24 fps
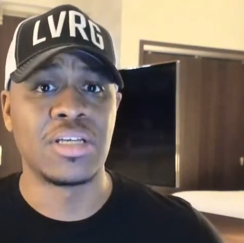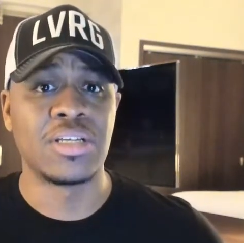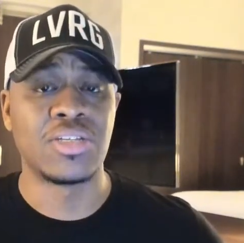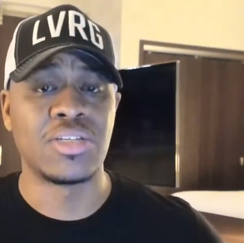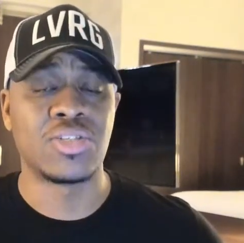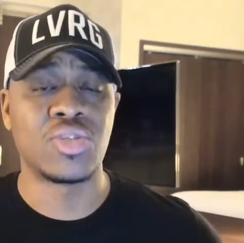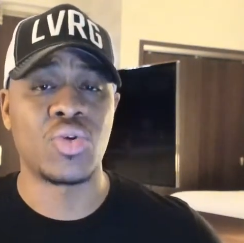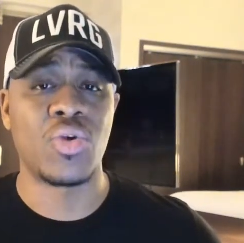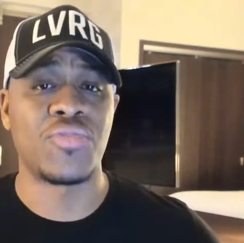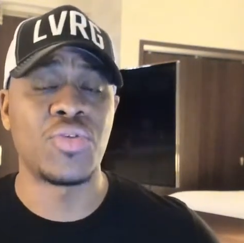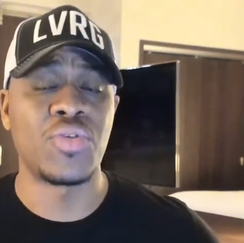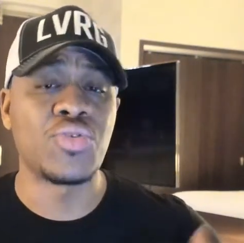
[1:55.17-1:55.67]

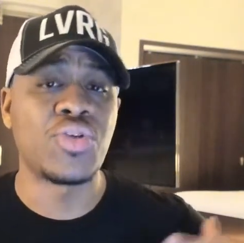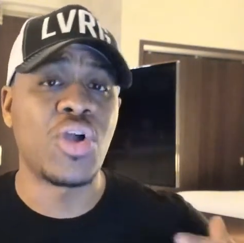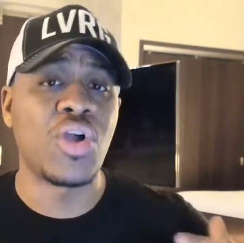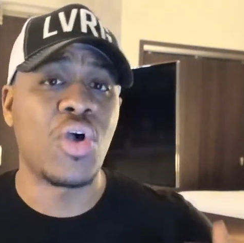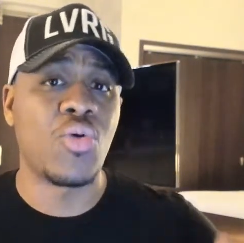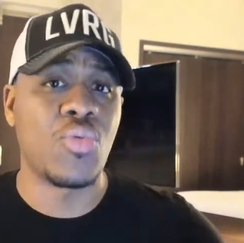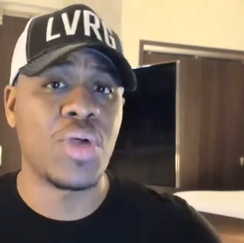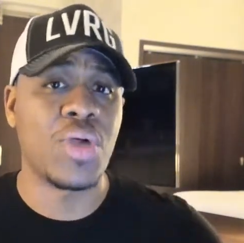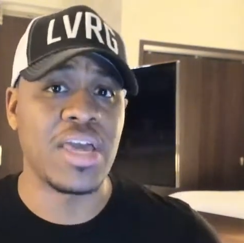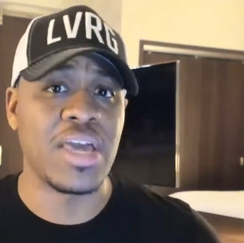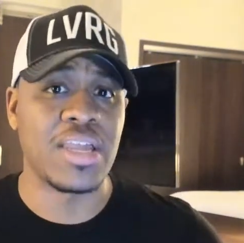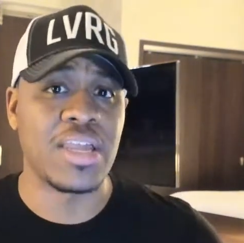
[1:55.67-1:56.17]
So if you
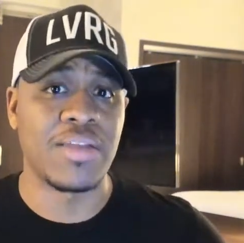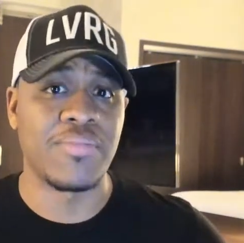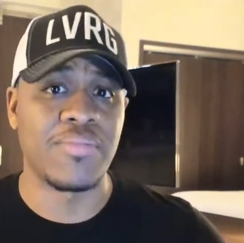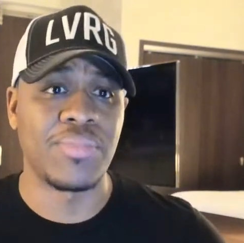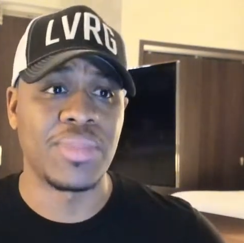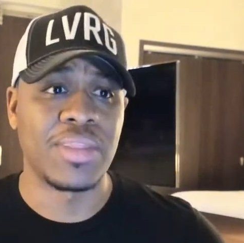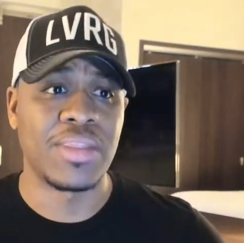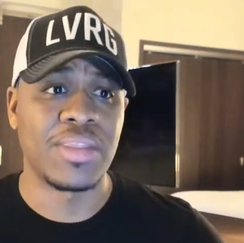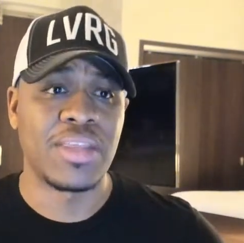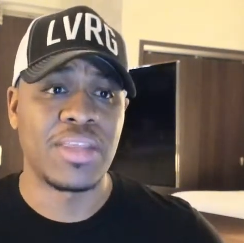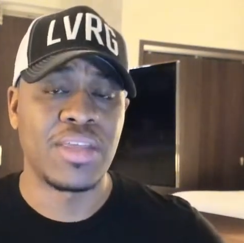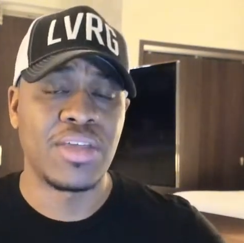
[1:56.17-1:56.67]
go in,
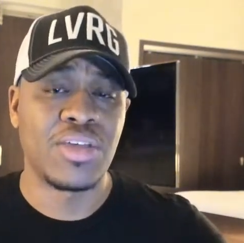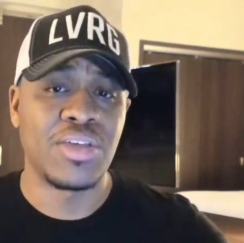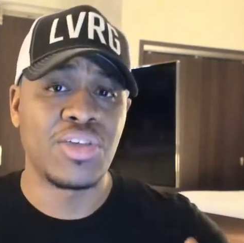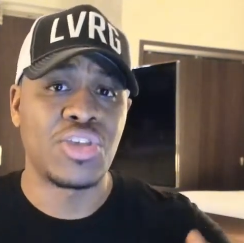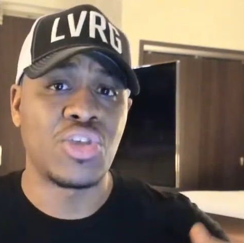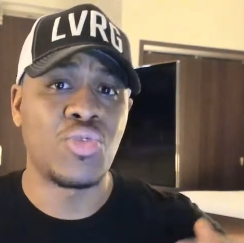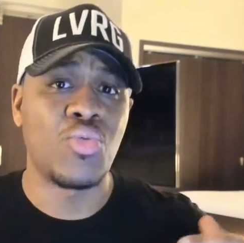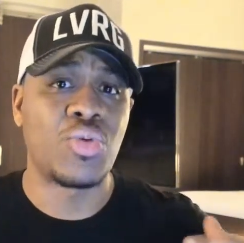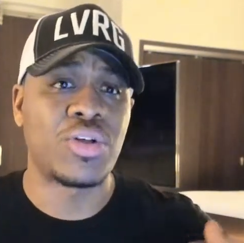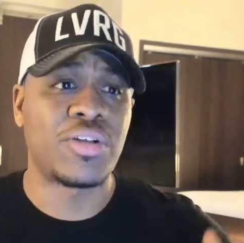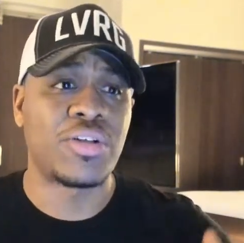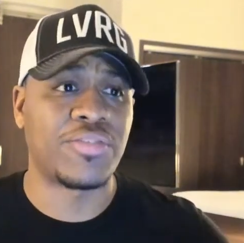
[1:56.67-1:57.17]

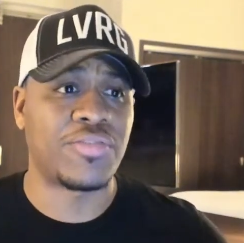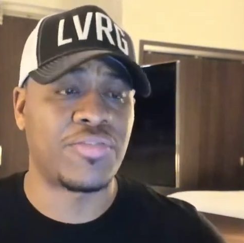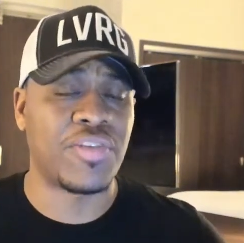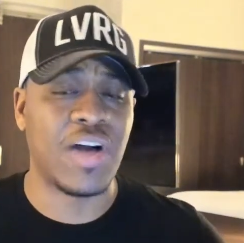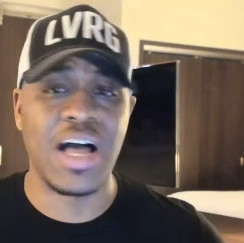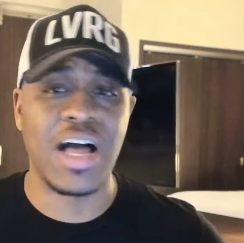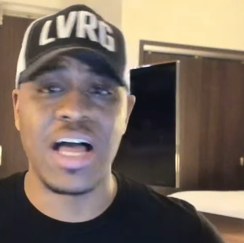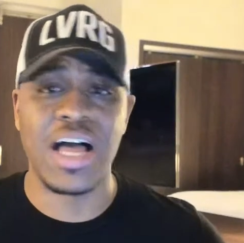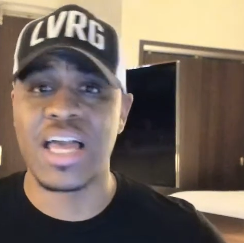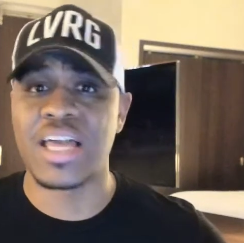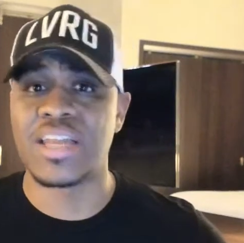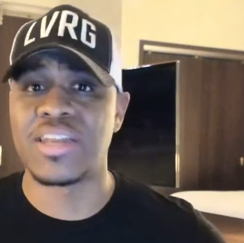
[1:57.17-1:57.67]
you want to
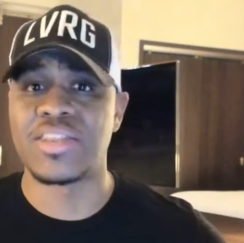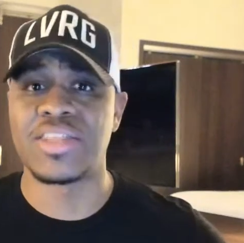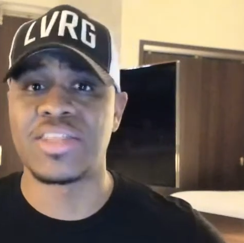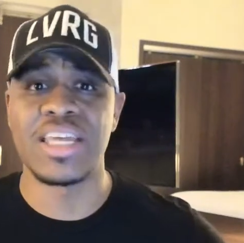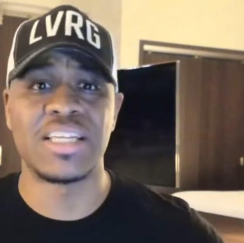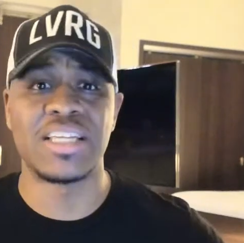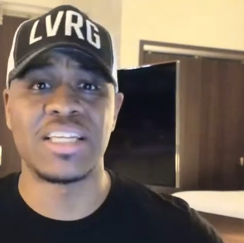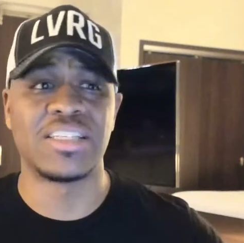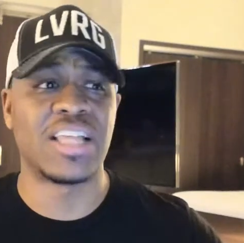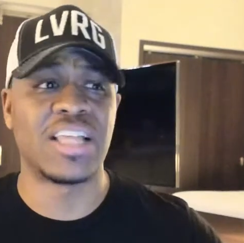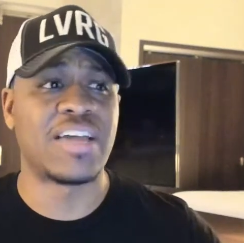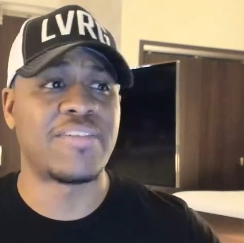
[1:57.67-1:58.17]
find
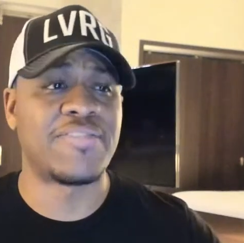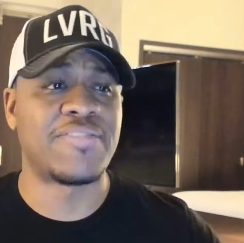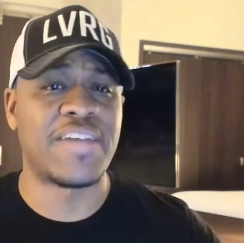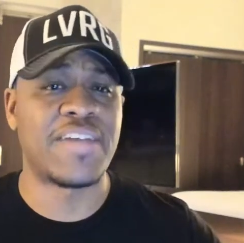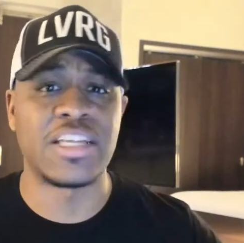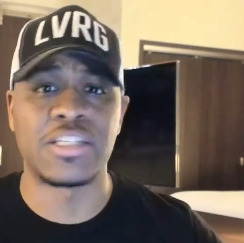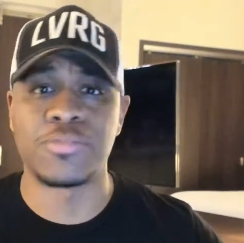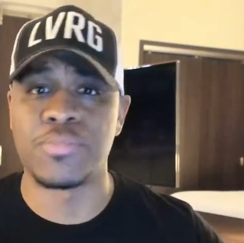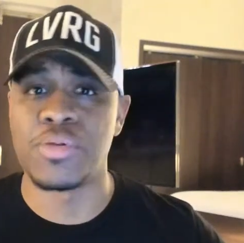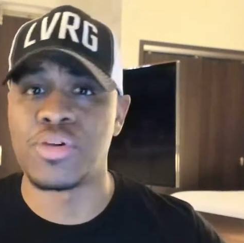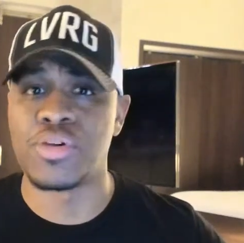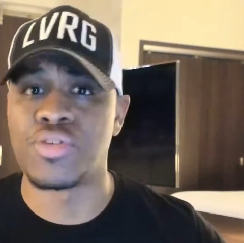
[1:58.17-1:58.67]
things like
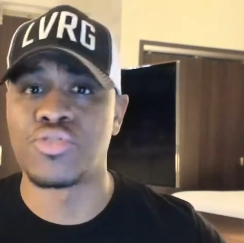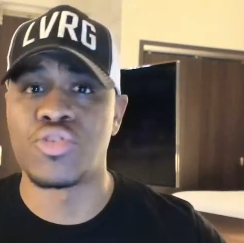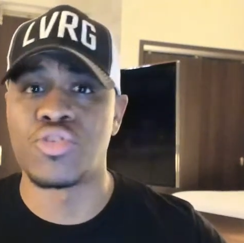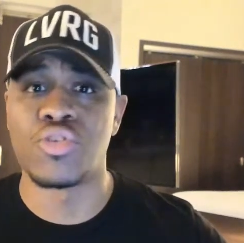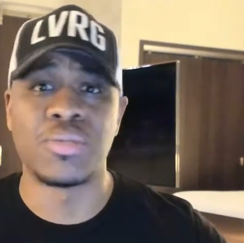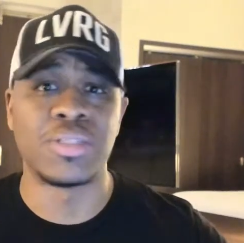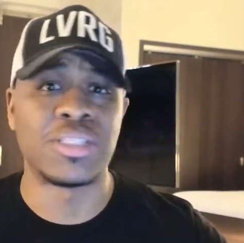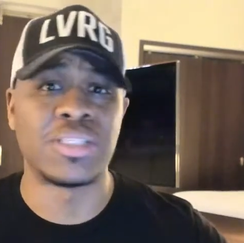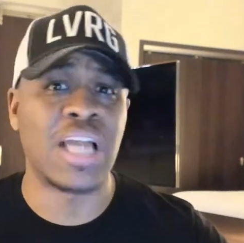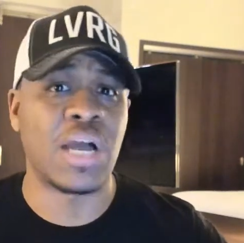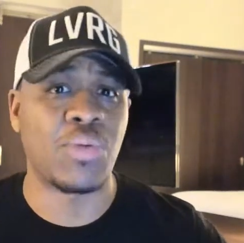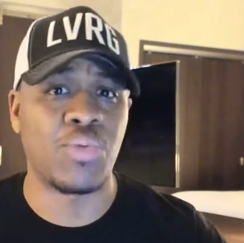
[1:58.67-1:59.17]
Facebook
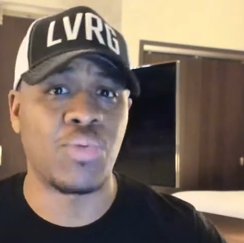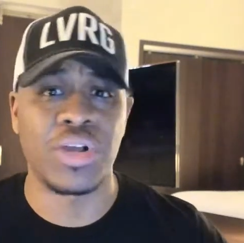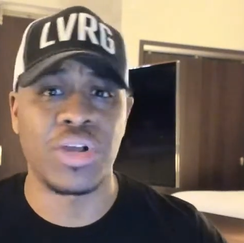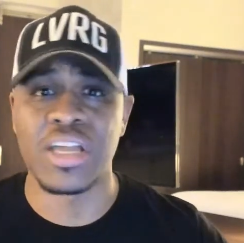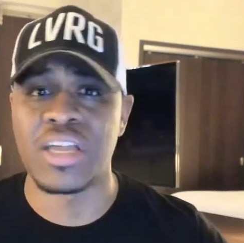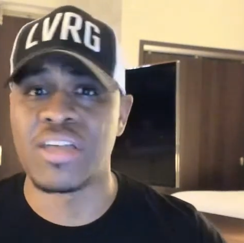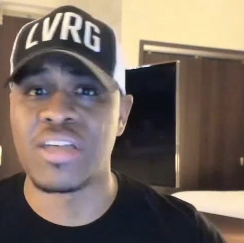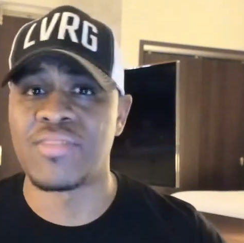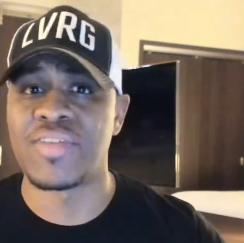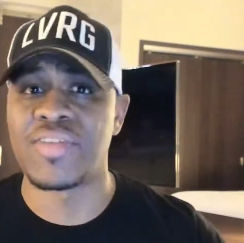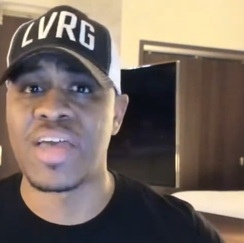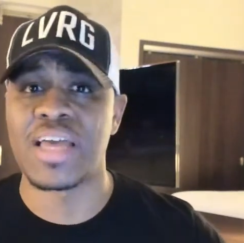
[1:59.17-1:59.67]
groups,
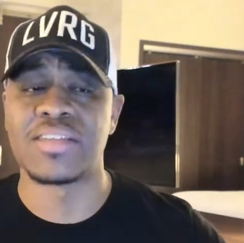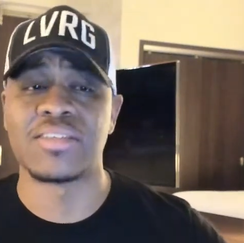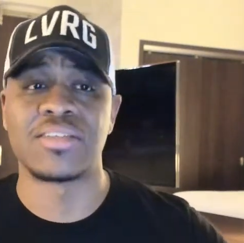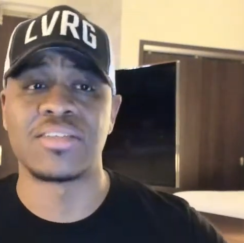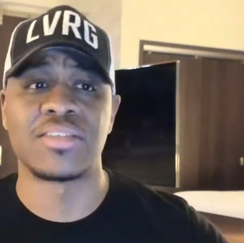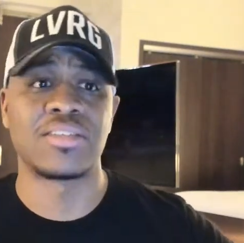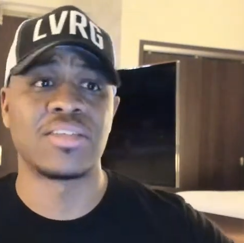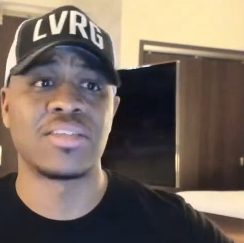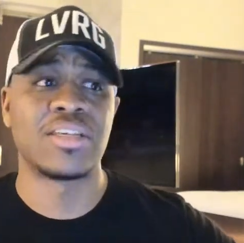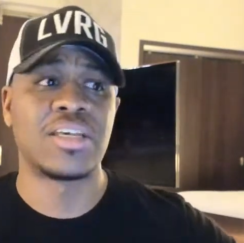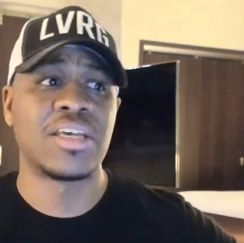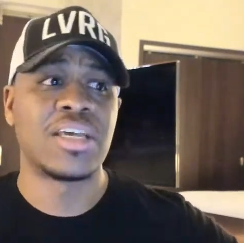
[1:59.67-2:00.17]
networking
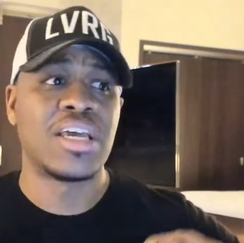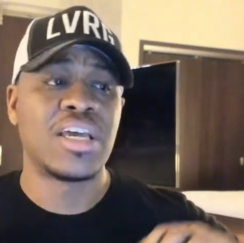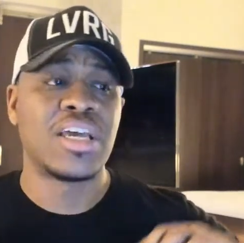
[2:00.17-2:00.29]
events,